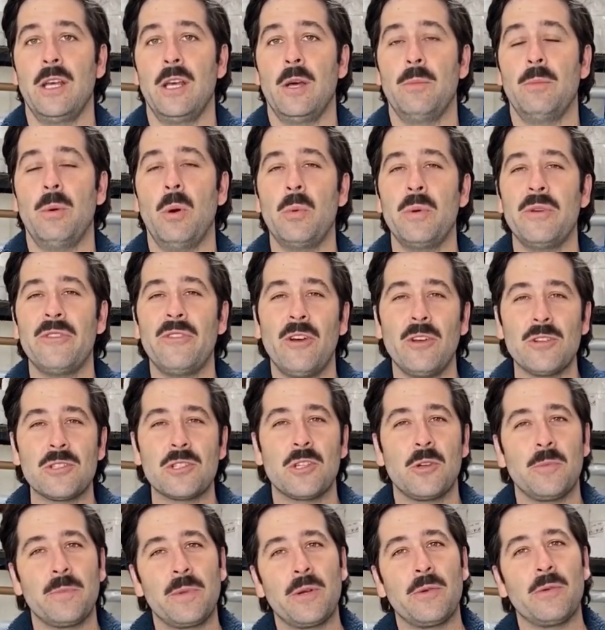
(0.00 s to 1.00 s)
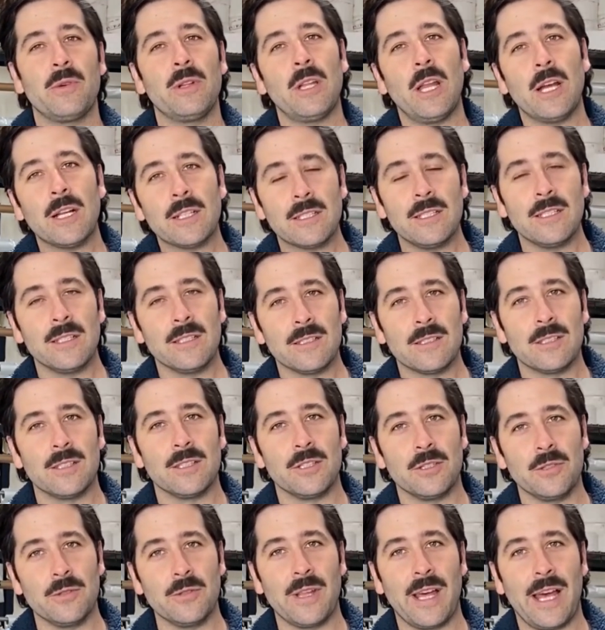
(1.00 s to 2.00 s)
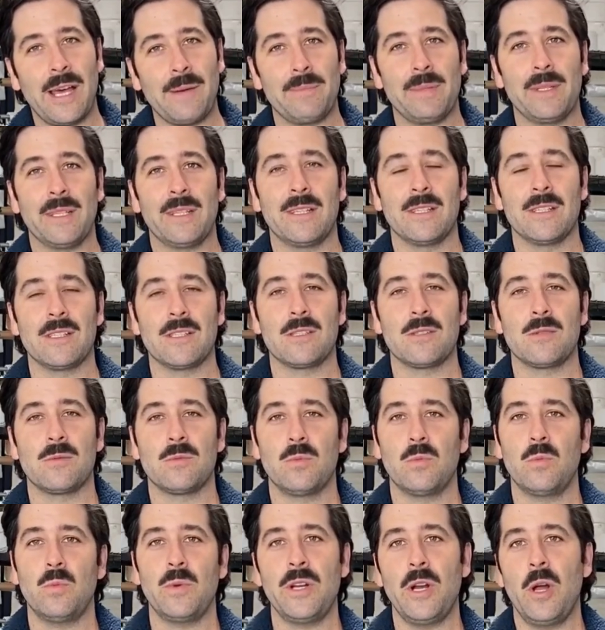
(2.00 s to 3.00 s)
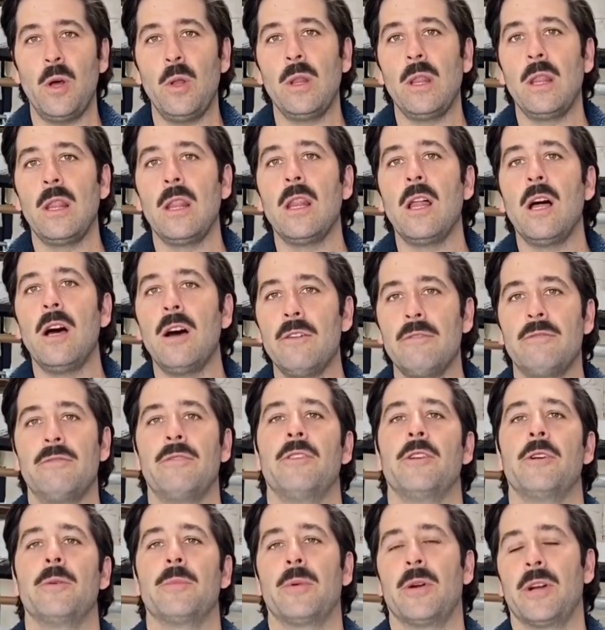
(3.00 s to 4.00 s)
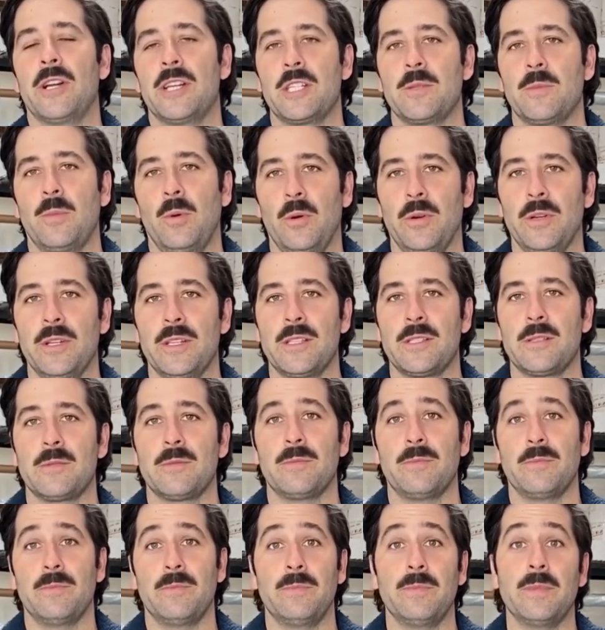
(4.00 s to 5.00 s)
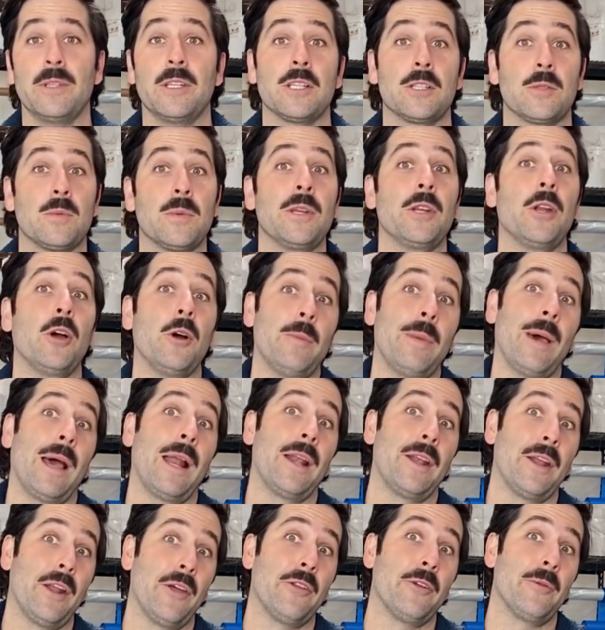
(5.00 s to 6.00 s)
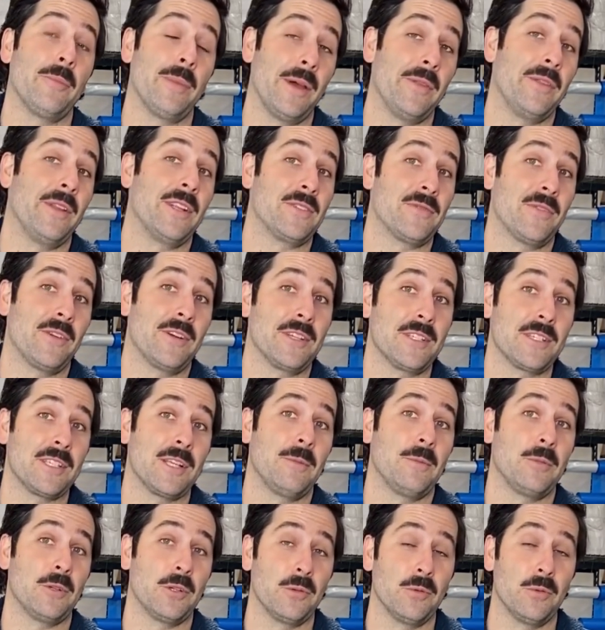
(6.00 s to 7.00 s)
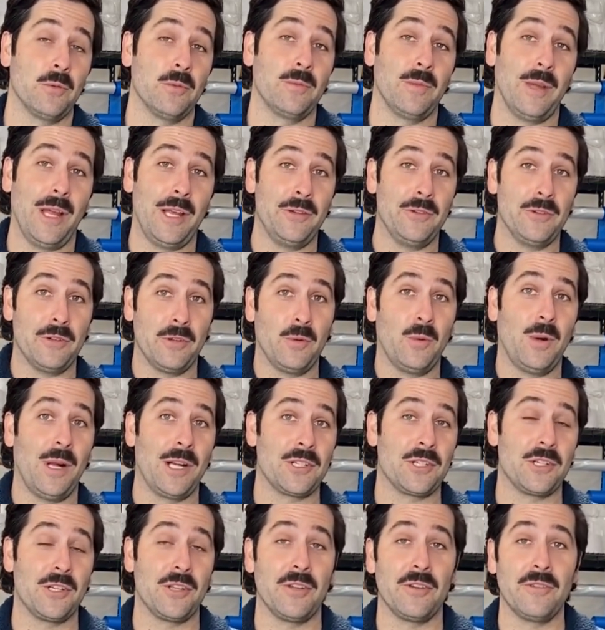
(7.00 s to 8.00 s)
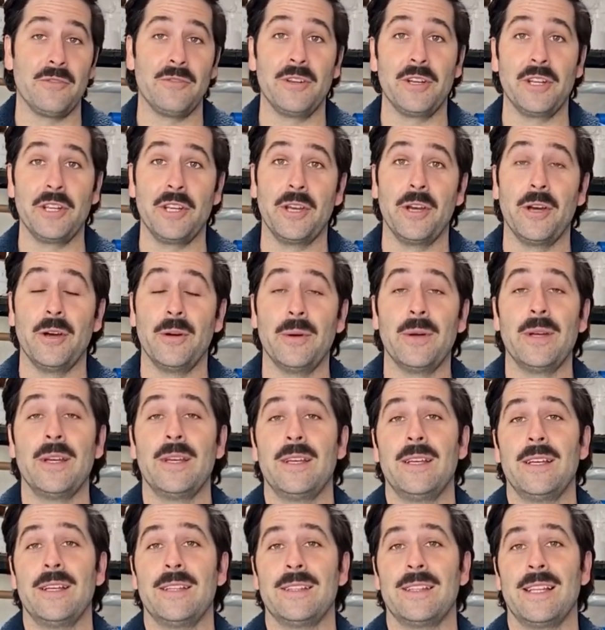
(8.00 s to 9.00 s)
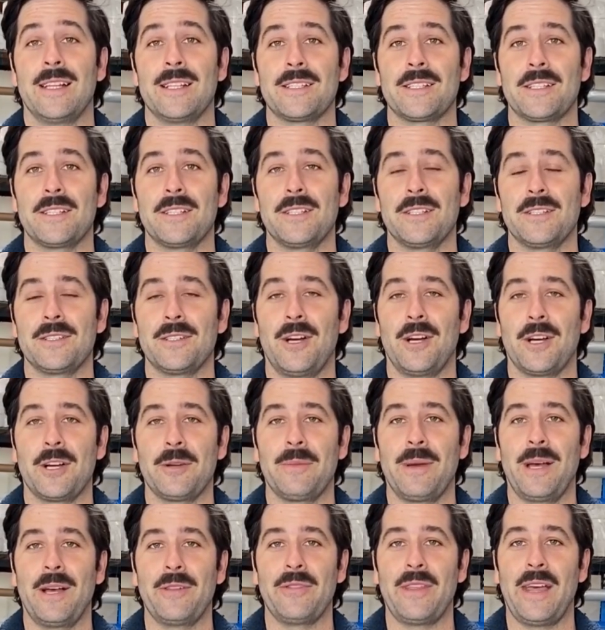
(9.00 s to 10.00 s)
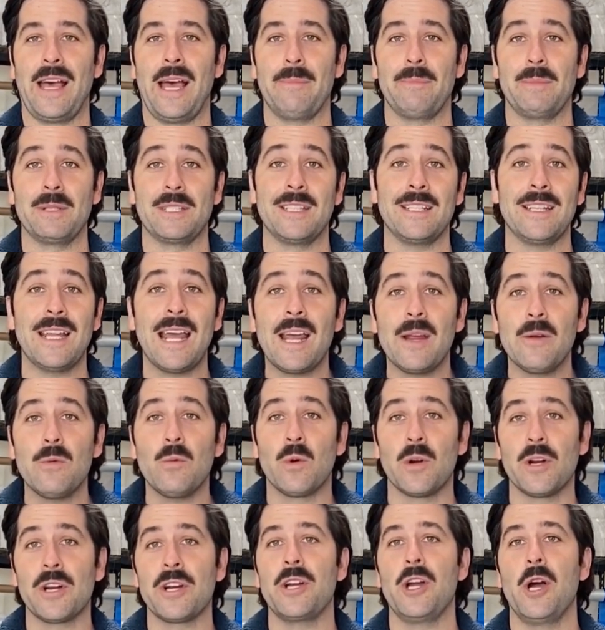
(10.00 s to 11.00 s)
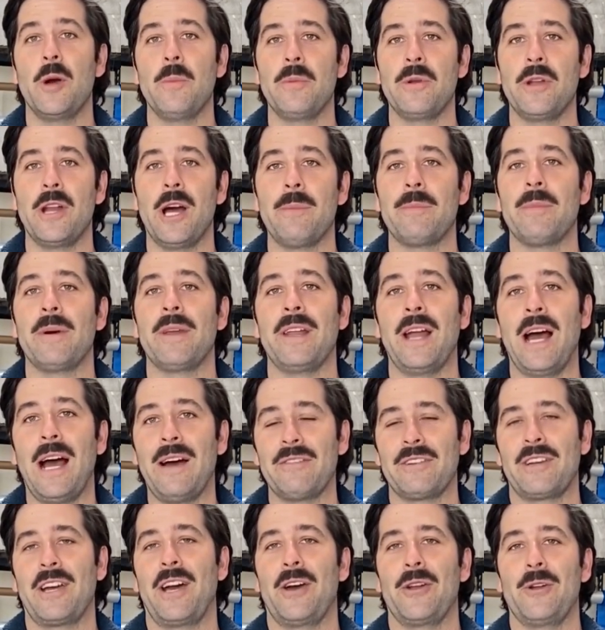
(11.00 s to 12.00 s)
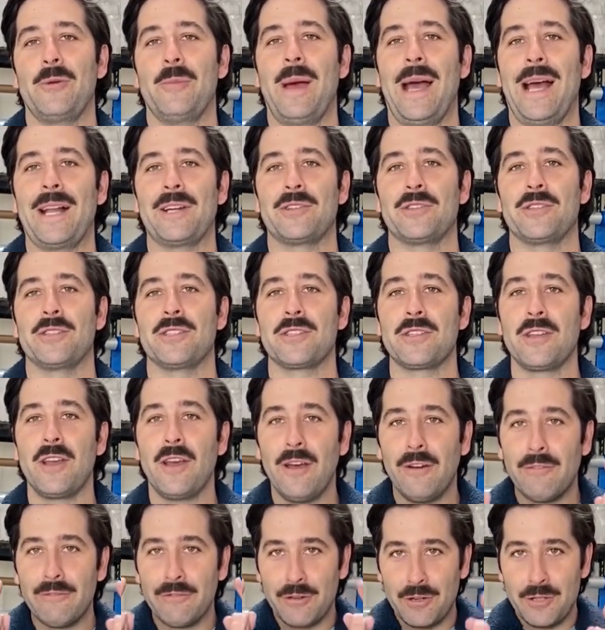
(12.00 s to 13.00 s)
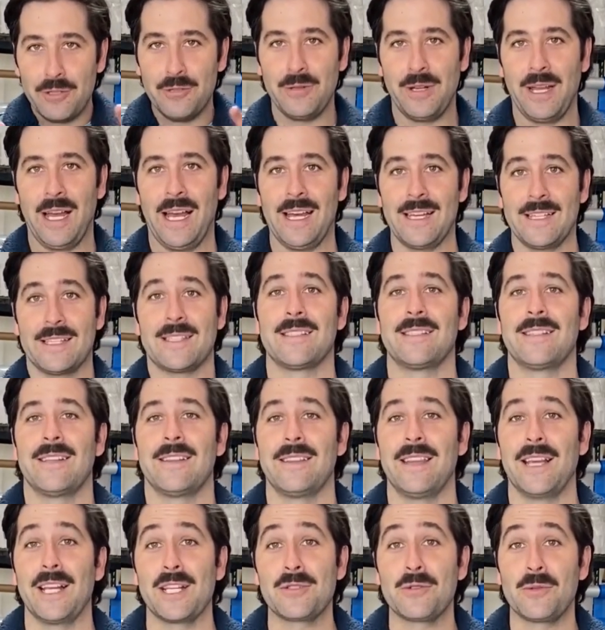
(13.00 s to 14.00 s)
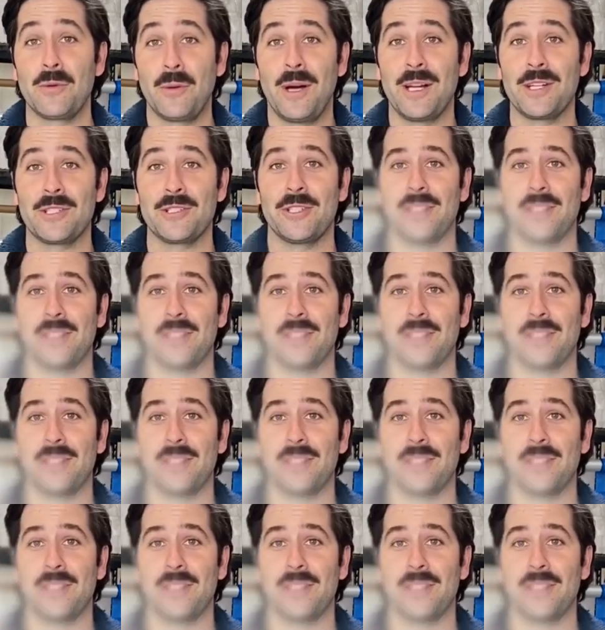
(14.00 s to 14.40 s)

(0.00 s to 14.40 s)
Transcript: But we've also been reluctant to do that because we don't love their price points, because we know about another bed that's very similar, and you can watch another video that's going to talk about that. But today we're going to open up an Avocado mattress for you guys. Thanks for watching.